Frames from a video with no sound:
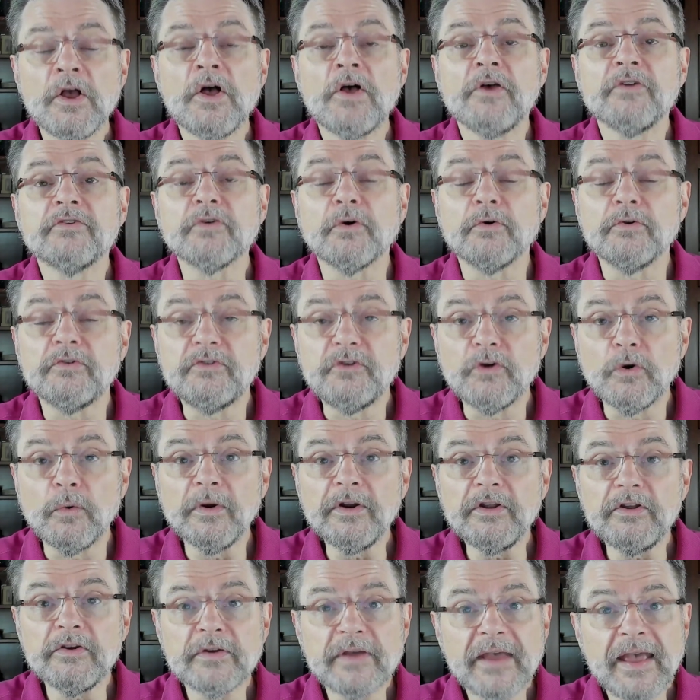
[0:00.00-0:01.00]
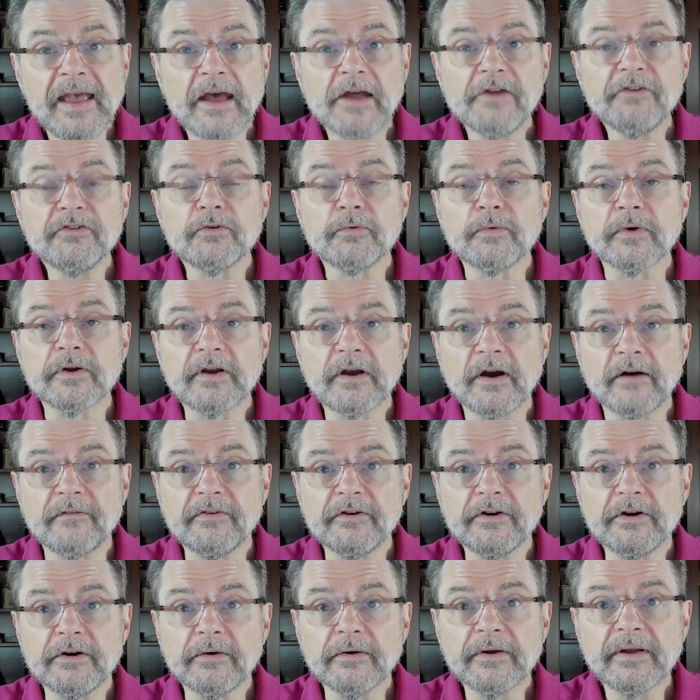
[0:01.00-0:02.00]
So do what you can to
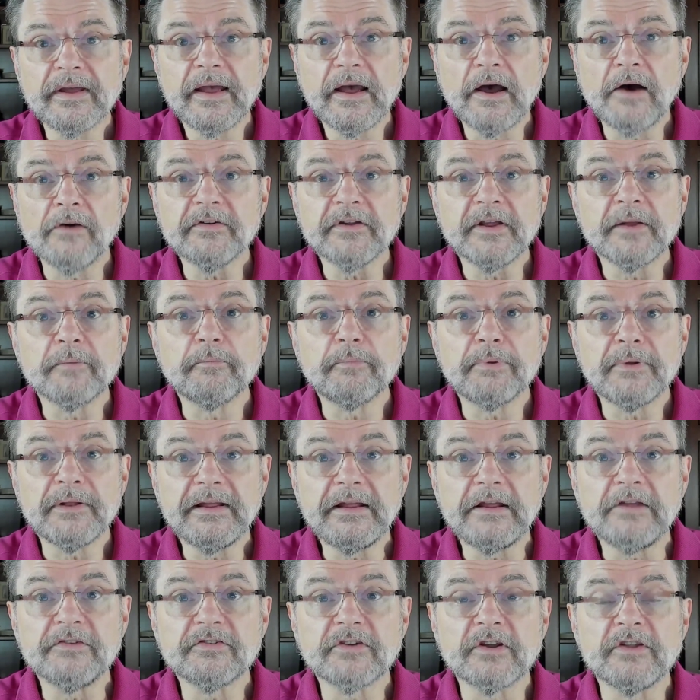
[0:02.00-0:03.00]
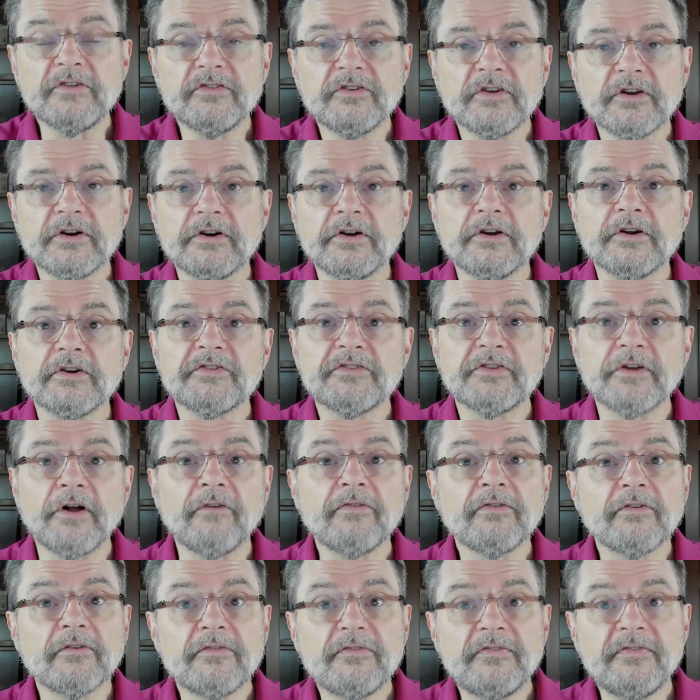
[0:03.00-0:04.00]
recover your account, and please consider
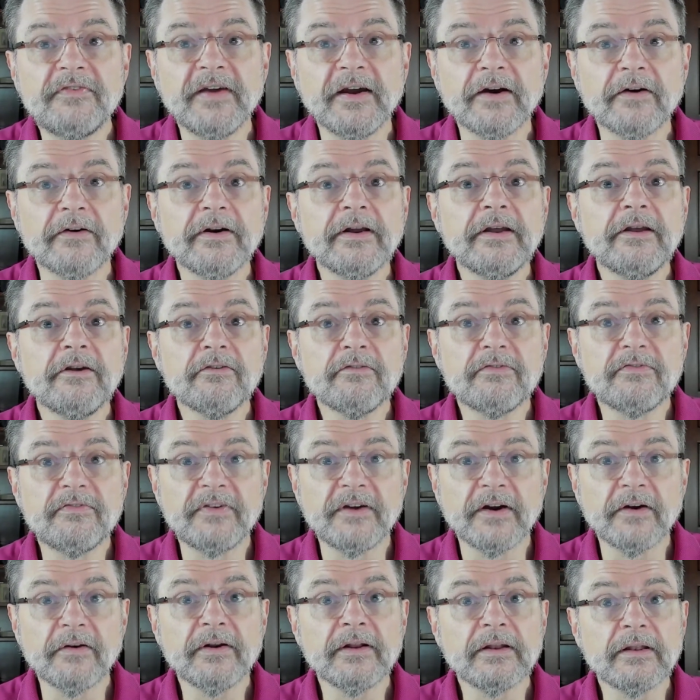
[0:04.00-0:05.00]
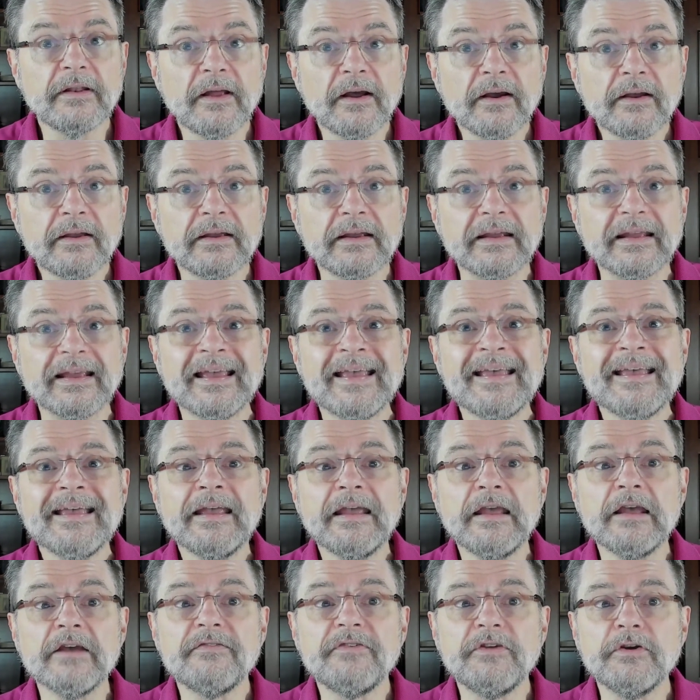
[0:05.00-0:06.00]
yourself very, very lucky
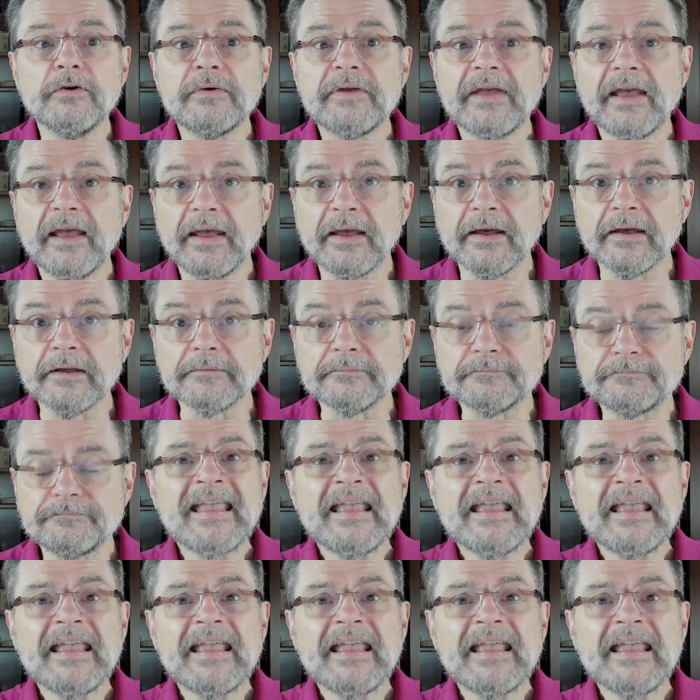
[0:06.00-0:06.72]
if you can.